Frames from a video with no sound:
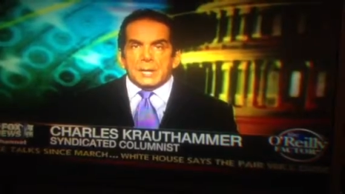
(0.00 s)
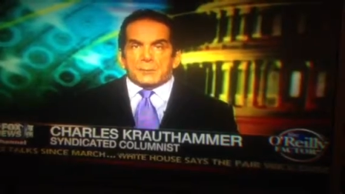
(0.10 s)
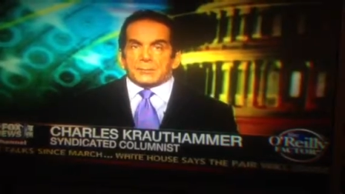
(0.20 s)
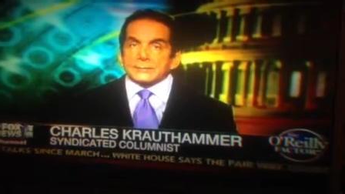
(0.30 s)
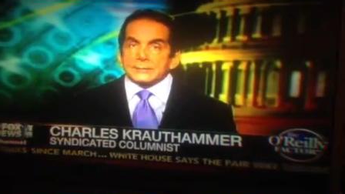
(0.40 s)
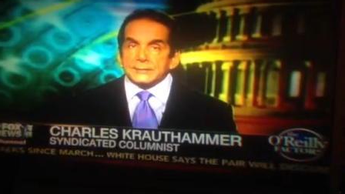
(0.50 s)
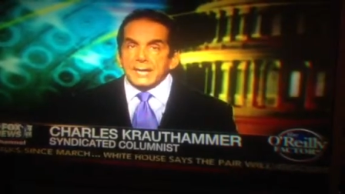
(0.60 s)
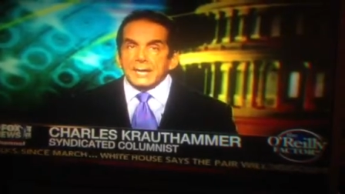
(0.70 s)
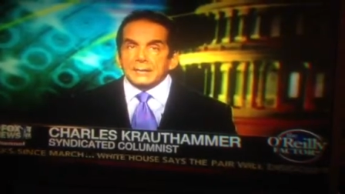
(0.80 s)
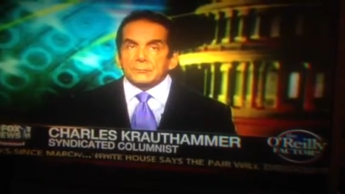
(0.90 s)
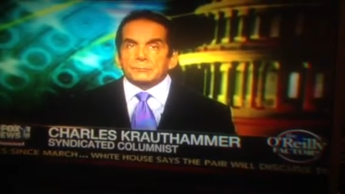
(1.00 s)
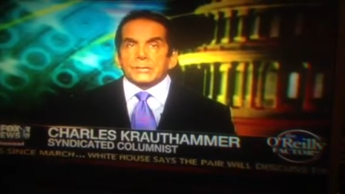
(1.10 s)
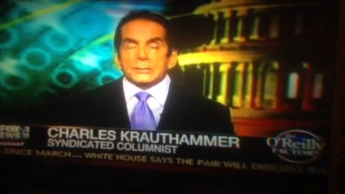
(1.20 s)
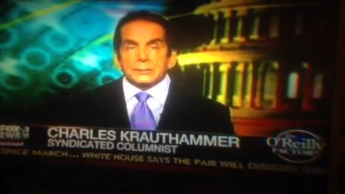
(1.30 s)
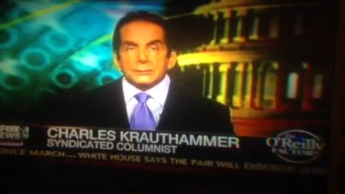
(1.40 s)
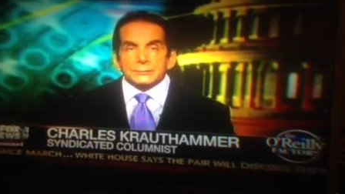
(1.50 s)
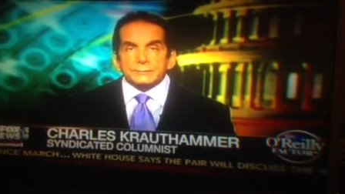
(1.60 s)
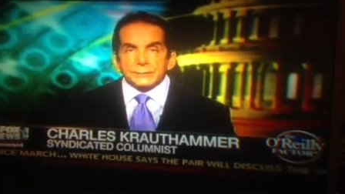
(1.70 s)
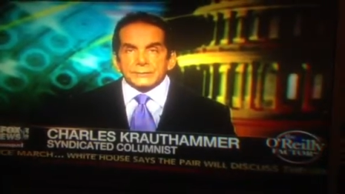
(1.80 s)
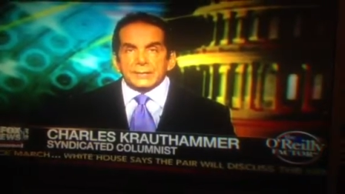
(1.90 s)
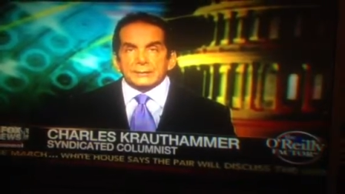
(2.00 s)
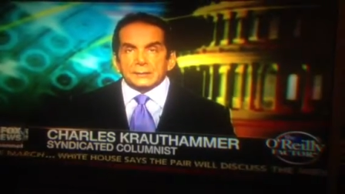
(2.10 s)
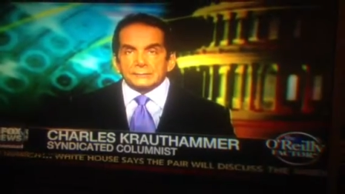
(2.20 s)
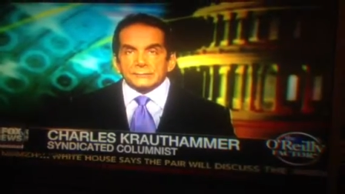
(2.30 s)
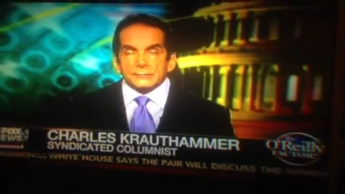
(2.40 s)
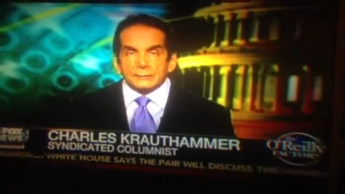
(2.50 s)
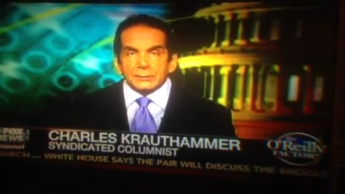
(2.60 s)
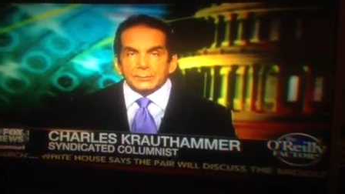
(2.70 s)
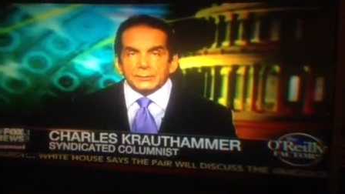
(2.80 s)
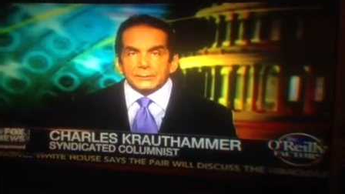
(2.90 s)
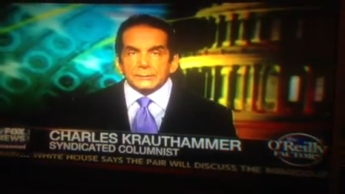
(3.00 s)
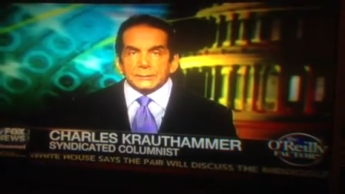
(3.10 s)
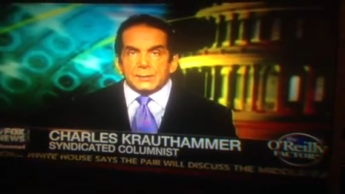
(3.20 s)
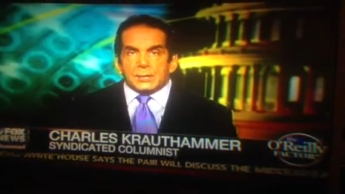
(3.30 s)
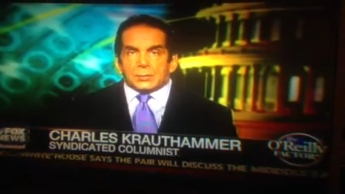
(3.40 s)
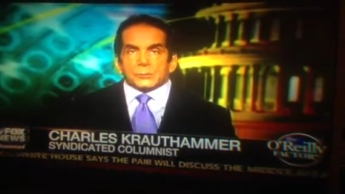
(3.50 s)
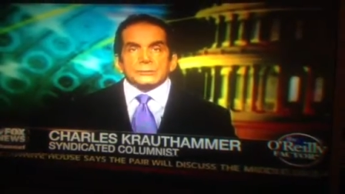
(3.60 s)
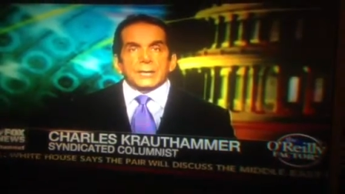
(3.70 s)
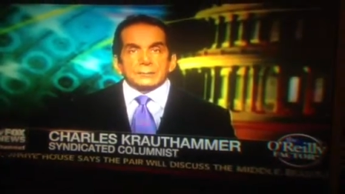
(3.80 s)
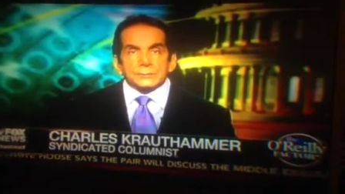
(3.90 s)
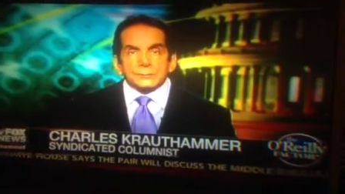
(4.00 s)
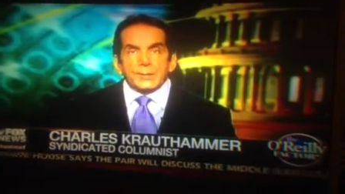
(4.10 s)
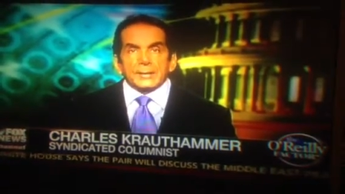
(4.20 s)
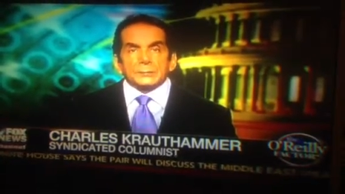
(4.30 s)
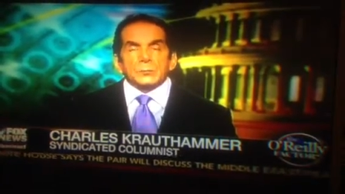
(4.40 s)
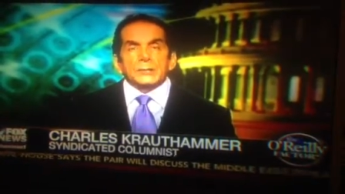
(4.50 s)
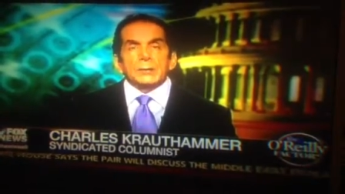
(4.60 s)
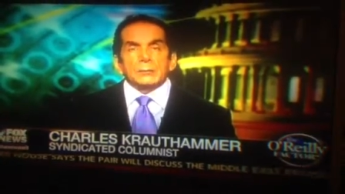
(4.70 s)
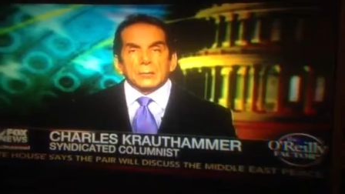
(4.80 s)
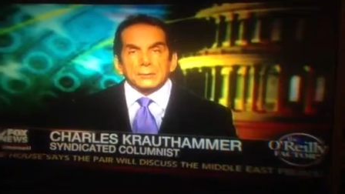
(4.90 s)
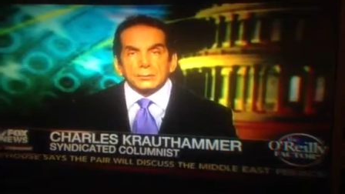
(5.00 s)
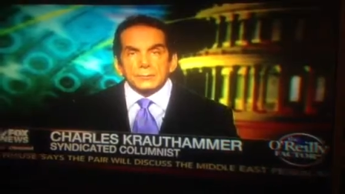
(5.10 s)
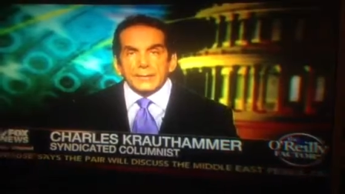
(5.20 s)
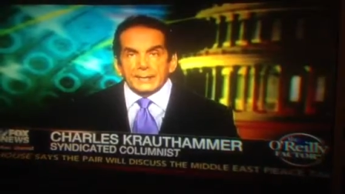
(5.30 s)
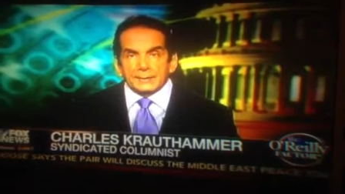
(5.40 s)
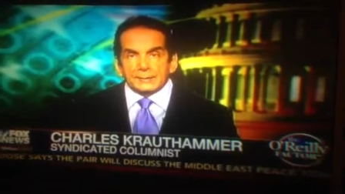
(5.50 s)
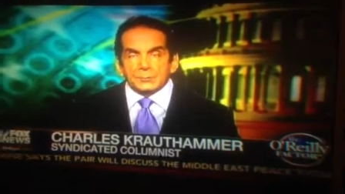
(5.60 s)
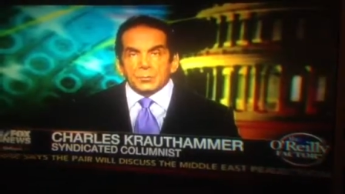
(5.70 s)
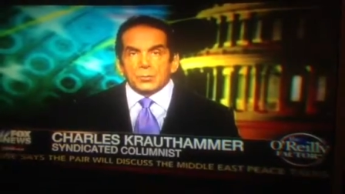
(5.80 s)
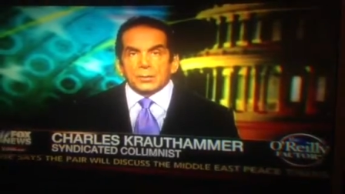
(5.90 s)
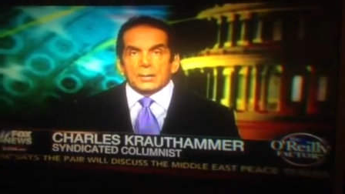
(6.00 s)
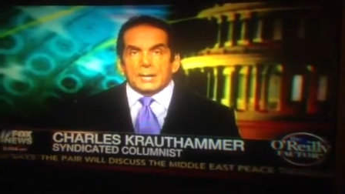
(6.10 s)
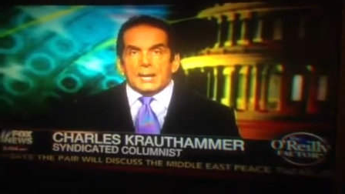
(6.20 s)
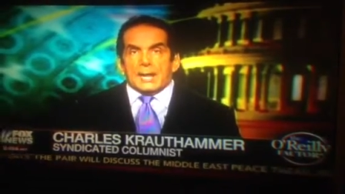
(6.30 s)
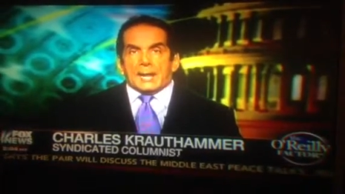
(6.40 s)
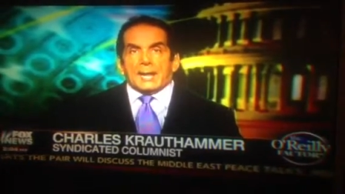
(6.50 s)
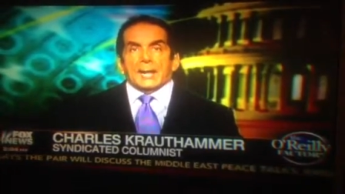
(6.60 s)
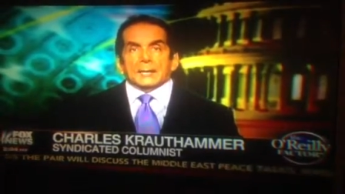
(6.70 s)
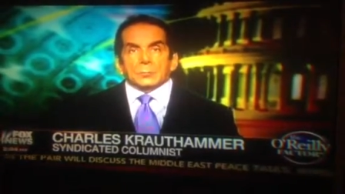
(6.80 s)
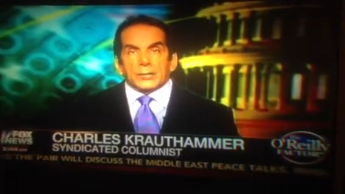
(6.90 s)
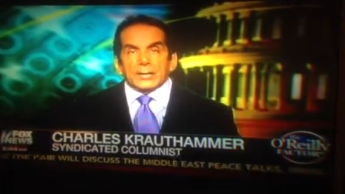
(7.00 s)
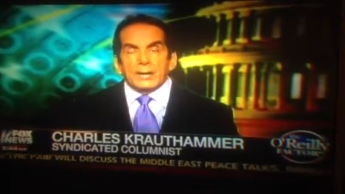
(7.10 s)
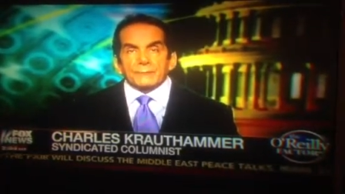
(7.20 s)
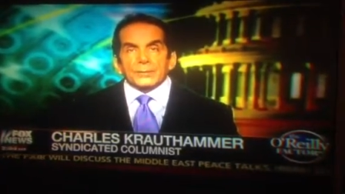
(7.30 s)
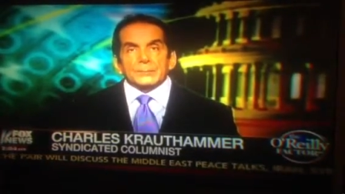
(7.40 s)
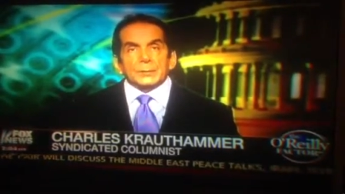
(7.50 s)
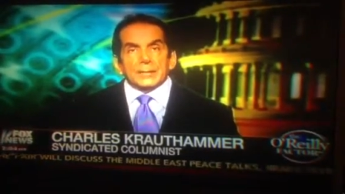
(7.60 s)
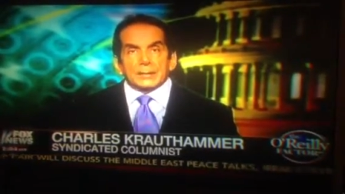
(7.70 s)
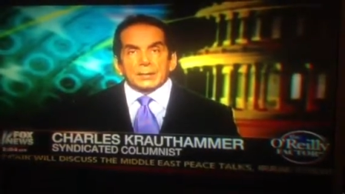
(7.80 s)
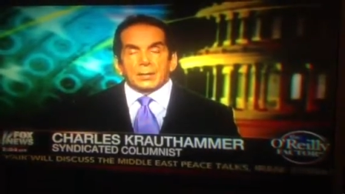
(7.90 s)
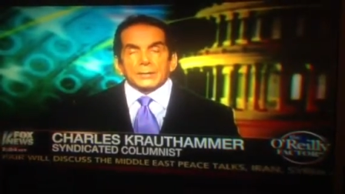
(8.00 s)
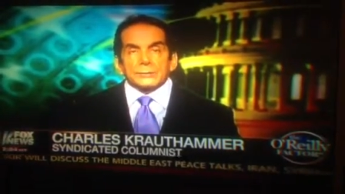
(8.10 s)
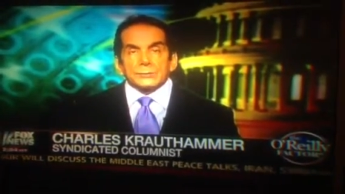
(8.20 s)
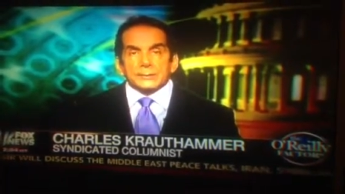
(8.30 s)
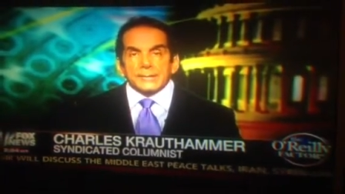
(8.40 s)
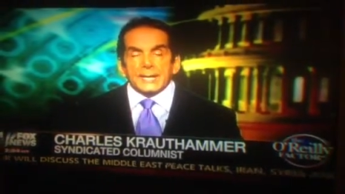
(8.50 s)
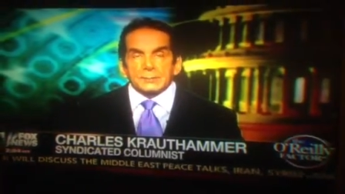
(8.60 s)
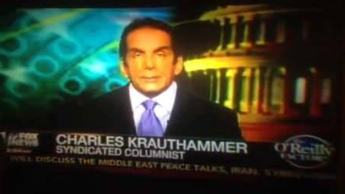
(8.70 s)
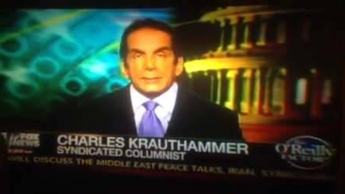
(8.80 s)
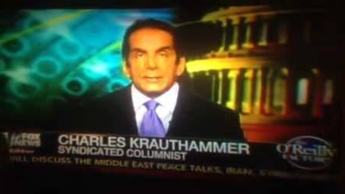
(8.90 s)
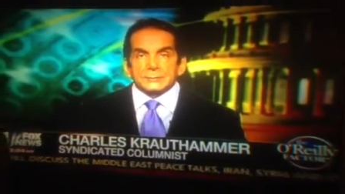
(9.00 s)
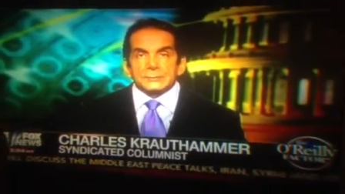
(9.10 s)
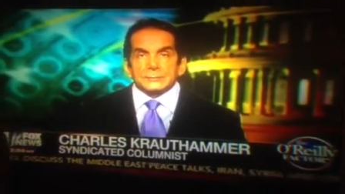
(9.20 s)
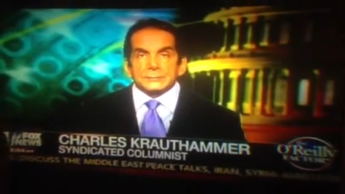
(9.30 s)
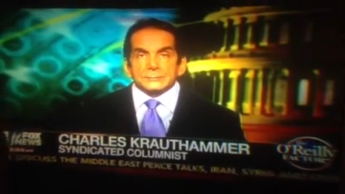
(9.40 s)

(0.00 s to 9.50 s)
But today, because of this idea of civil liberties, which I respect, we don't do that anymore. And we have people at large who can be dangerous.